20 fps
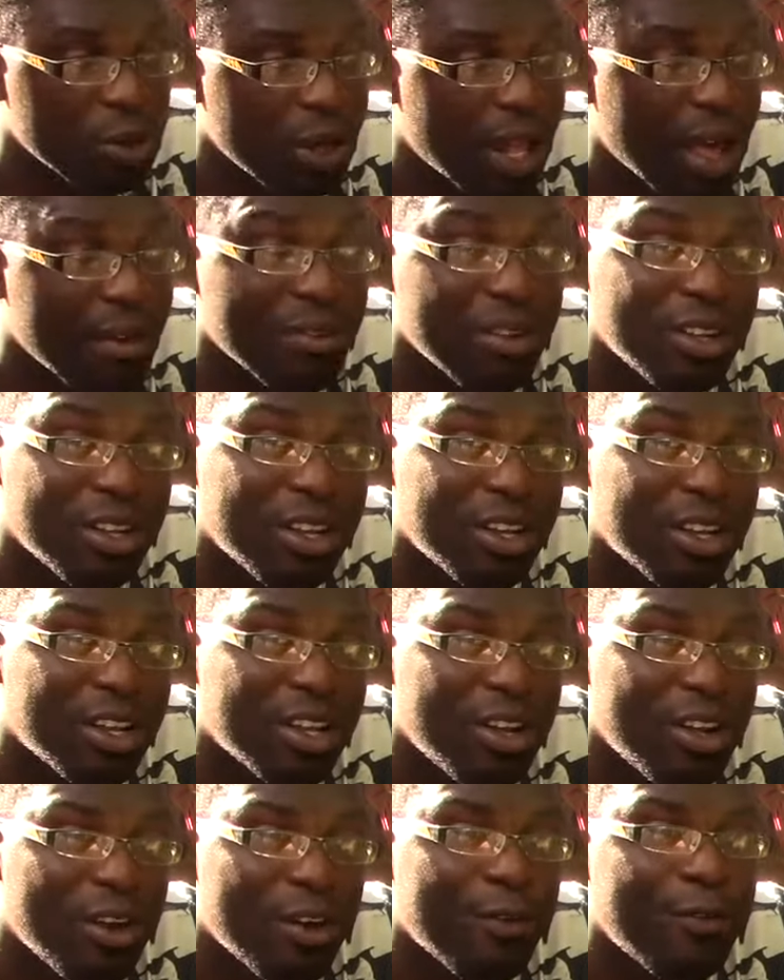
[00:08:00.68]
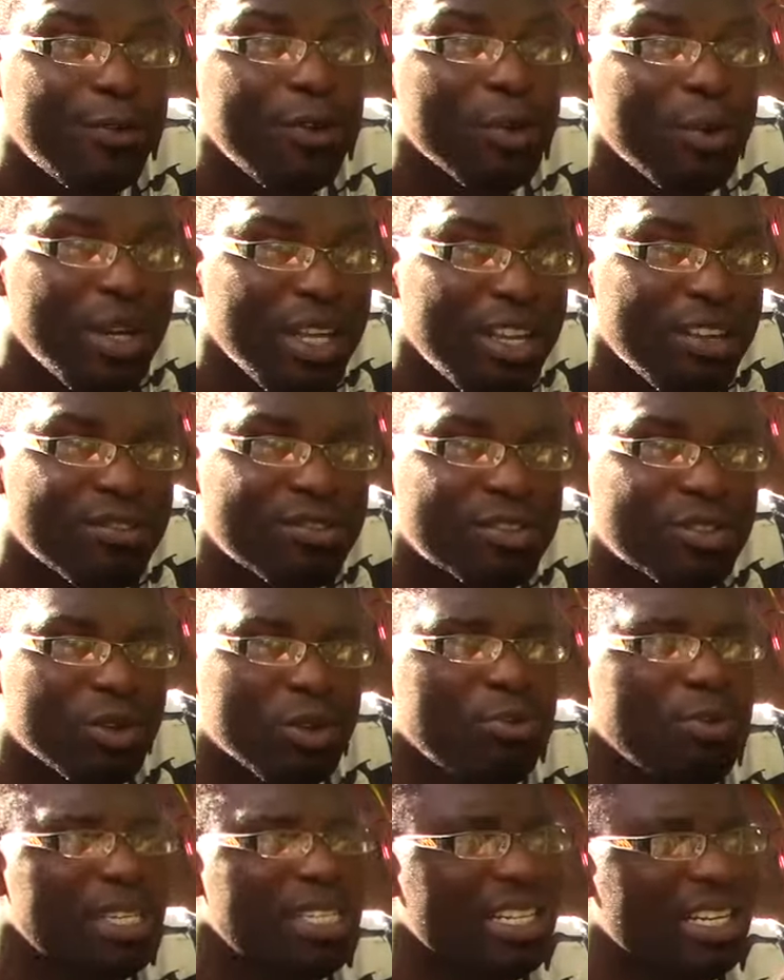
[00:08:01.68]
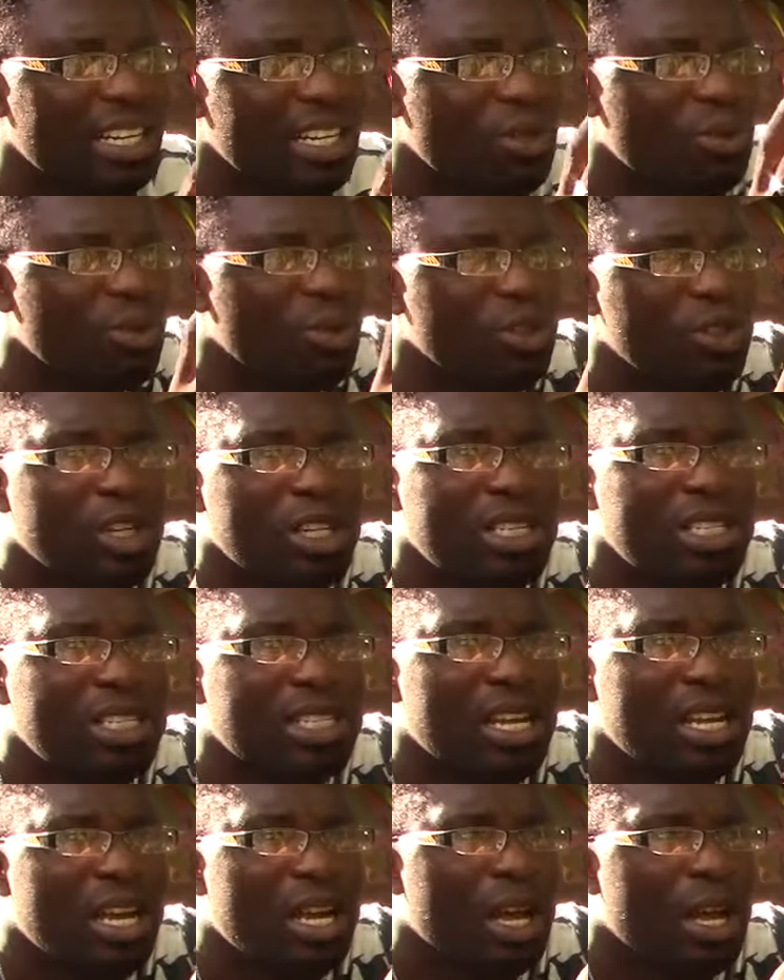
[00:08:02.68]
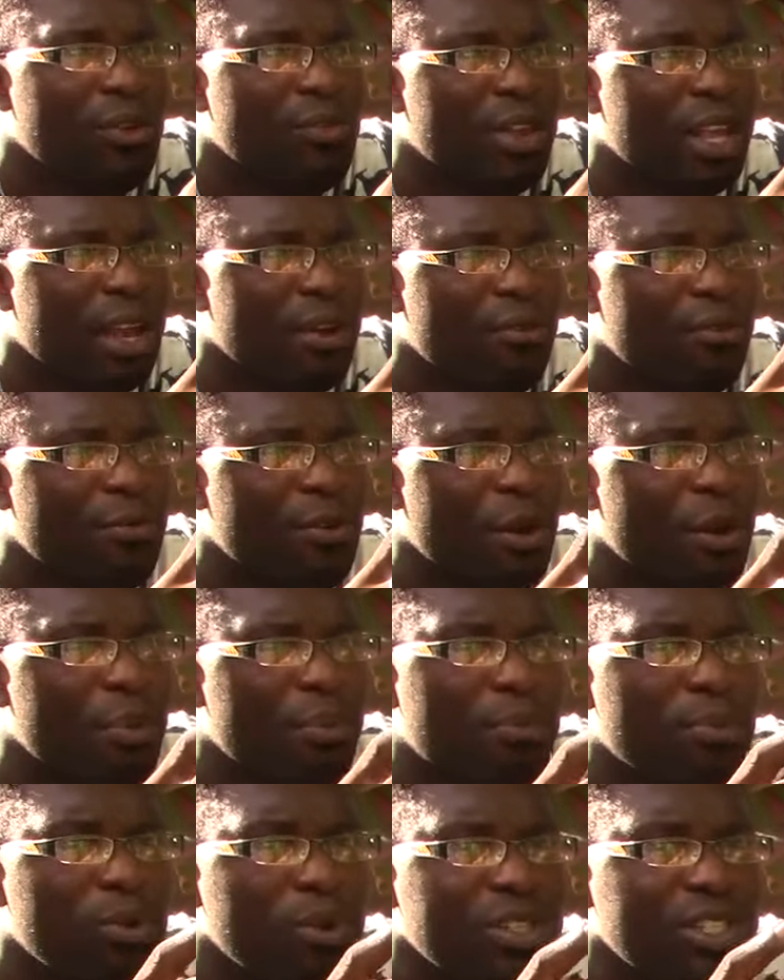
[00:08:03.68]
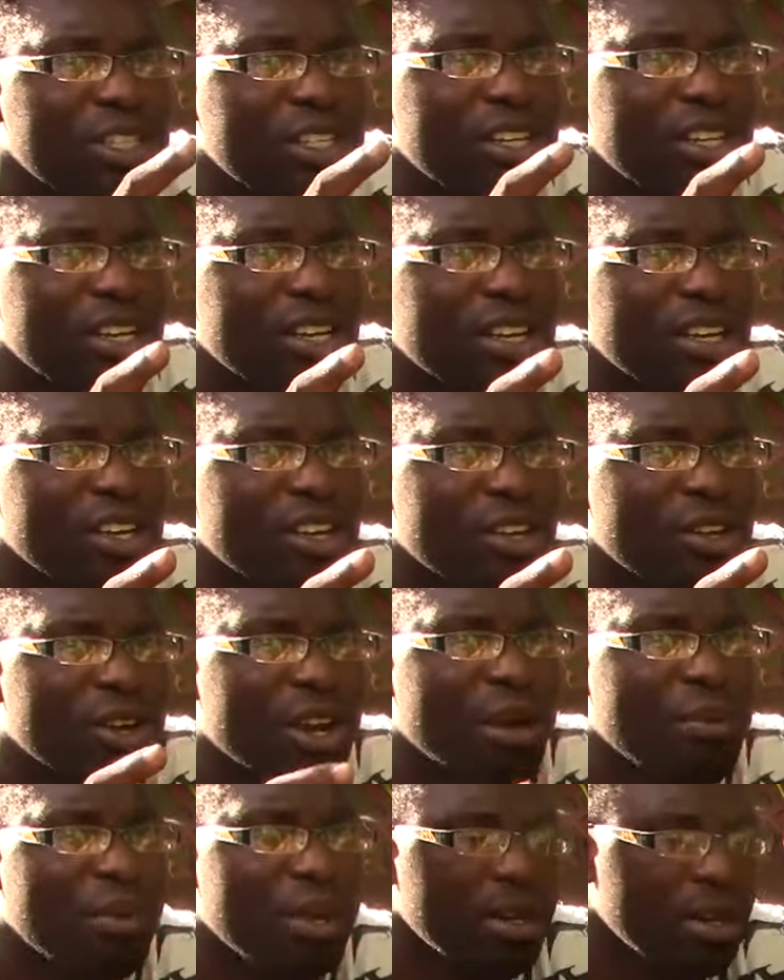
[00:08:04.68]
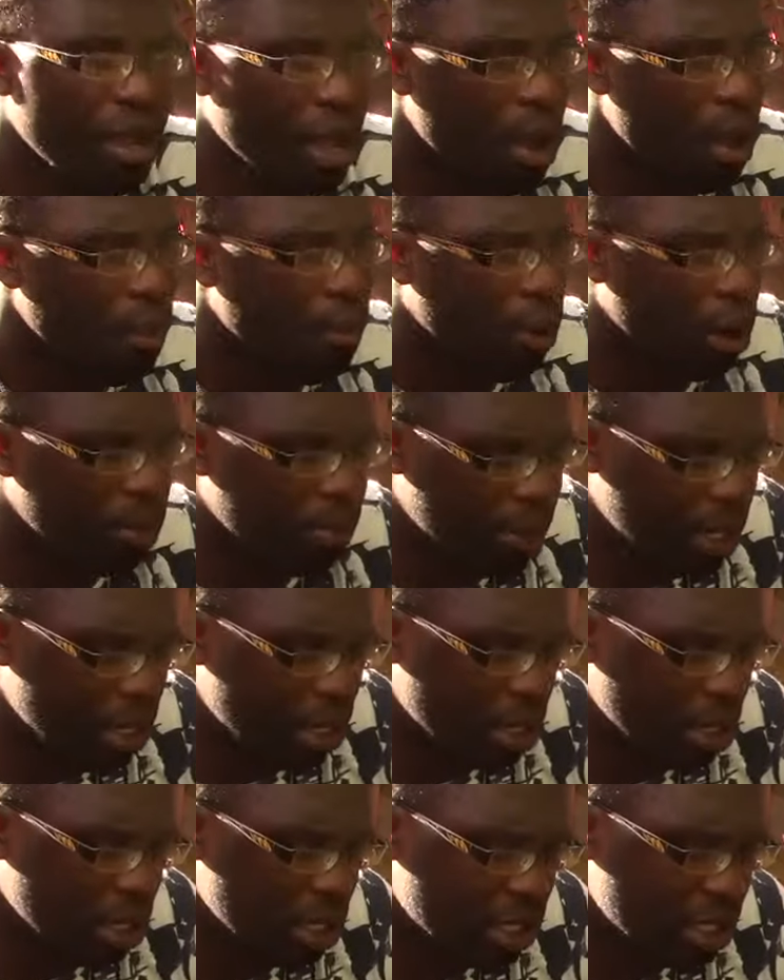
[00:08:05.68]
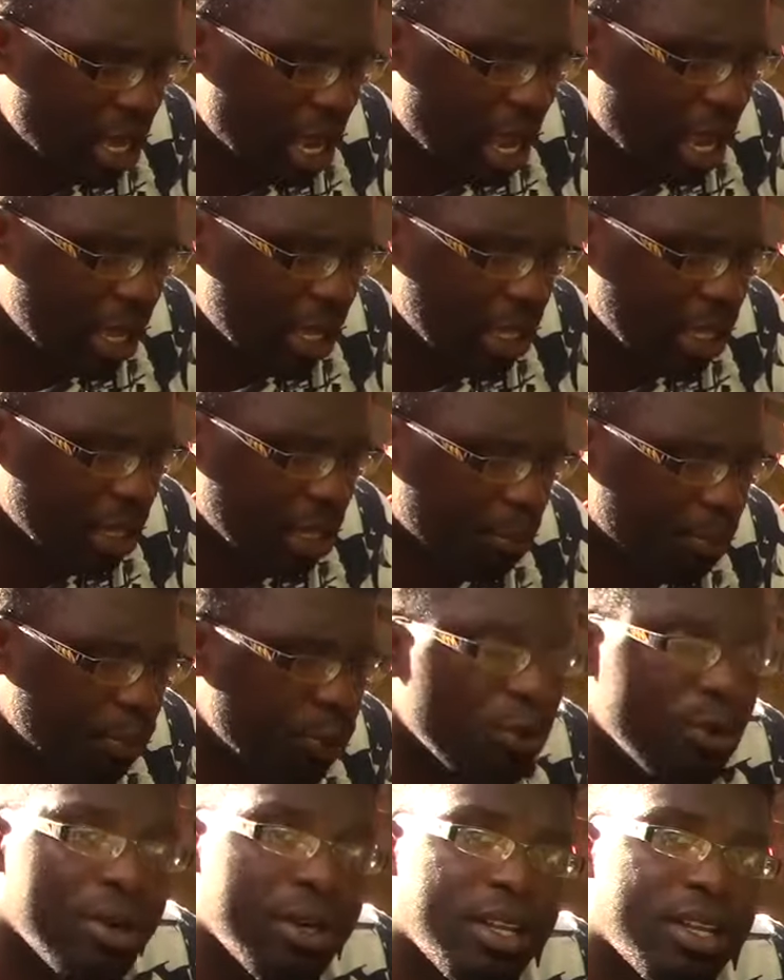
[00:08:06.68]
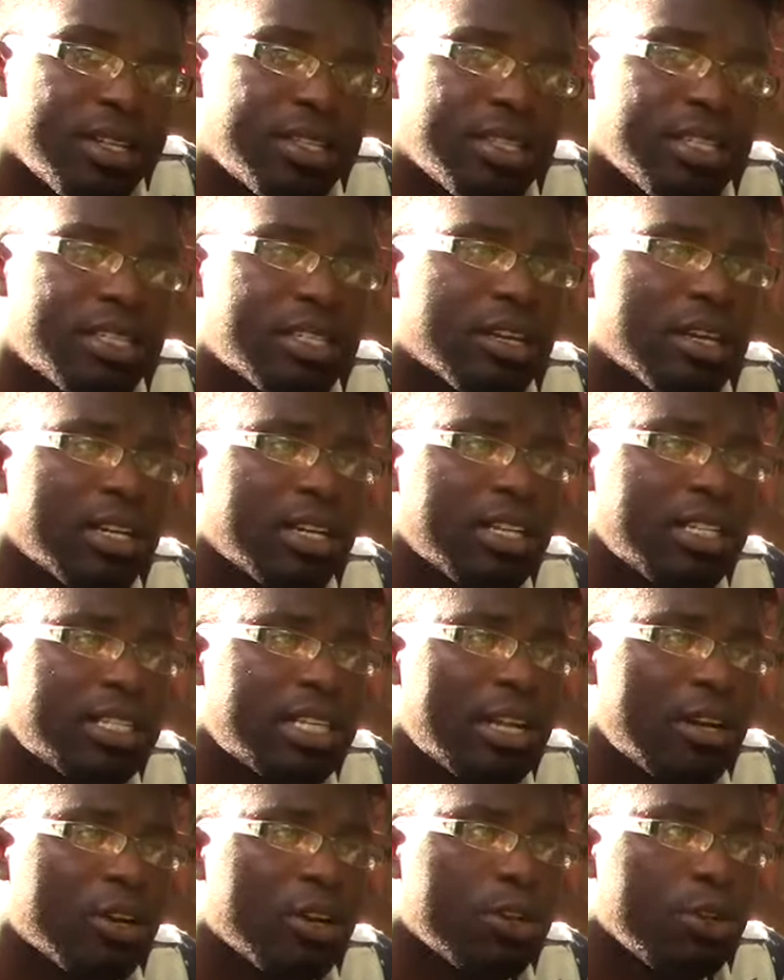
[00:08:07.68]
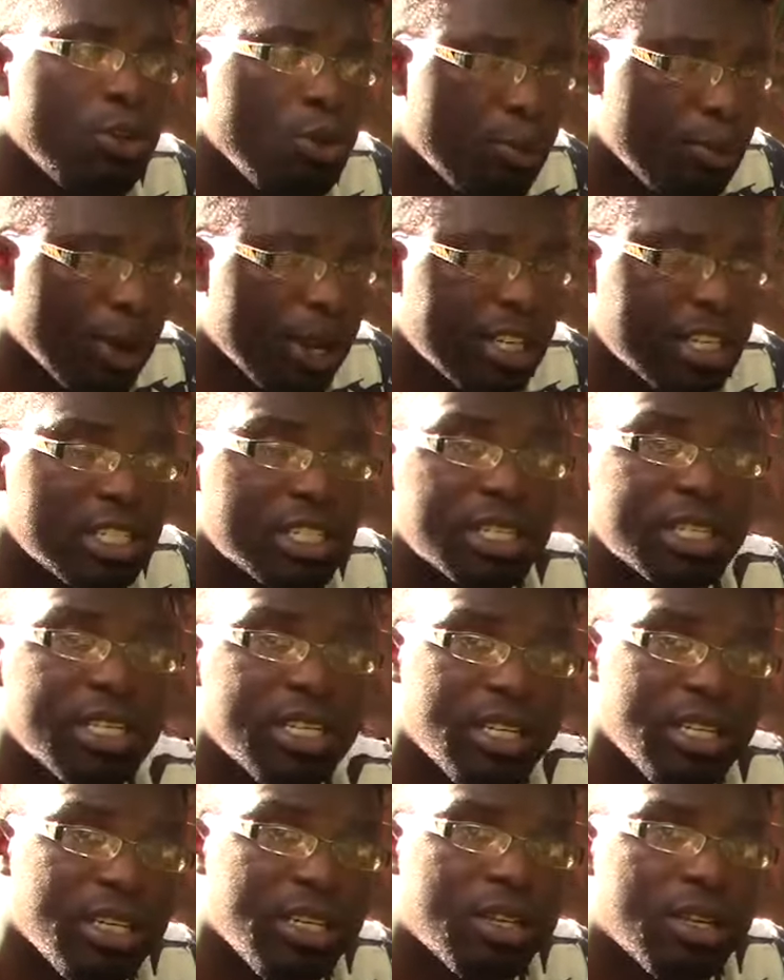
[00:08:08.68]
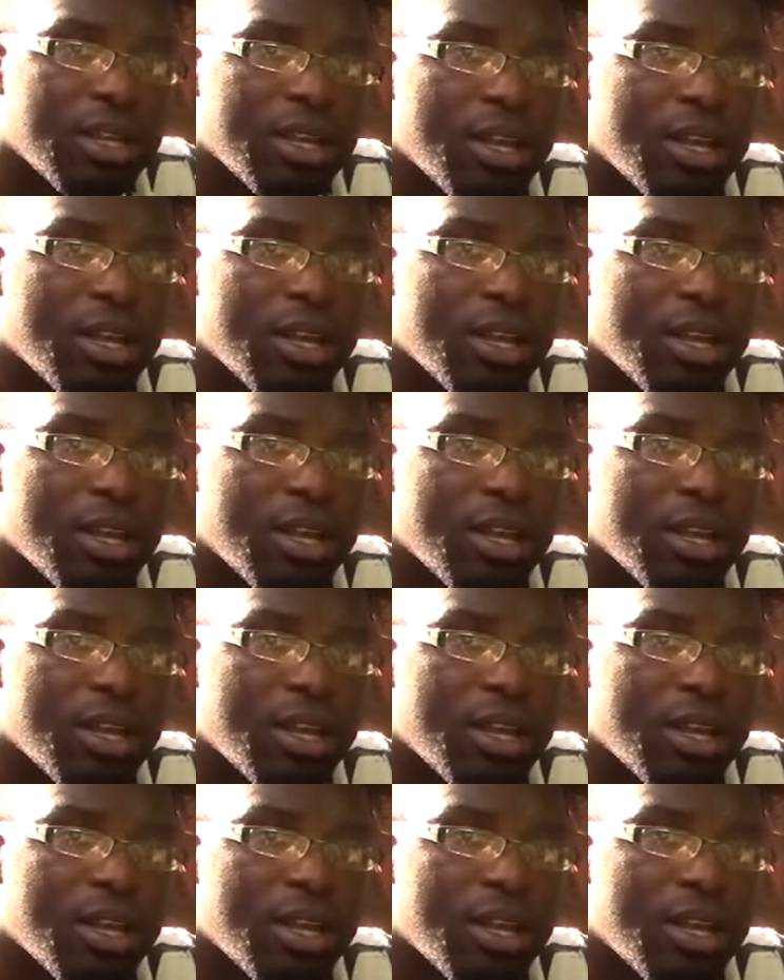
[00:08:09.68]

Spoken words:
will have a few leaves. So basically it will just get very bushy, you know what I mean? But because I pruned it, it's gonna send out new branches early.